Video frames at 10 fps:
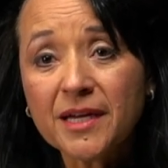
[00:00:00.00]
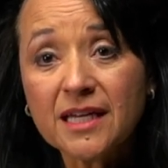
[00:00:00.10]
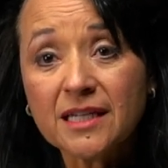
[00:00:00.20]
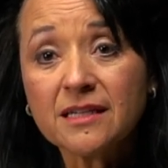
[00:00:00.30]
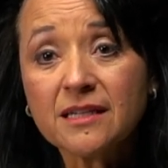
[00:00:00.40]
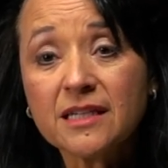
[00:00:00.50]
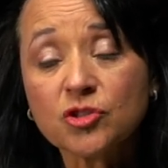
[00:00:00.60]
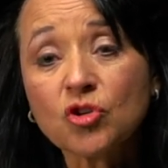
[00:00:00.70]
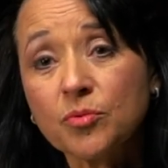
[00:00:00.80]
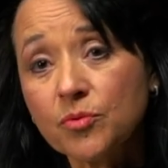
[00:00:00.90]
getting in
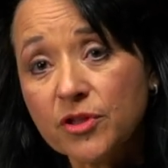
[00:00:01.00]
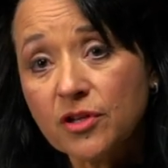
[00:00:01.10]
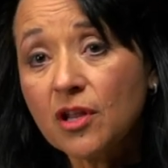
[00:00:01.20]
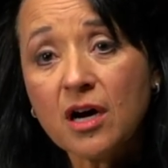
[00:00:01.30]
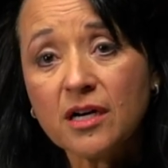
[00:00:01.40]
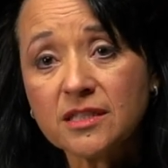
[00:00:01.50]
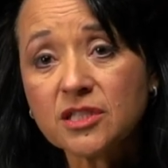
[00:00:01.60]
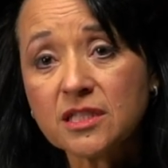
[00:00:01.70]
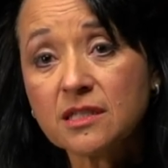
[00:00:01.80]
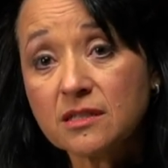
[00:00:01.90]
trouble with the law and just to,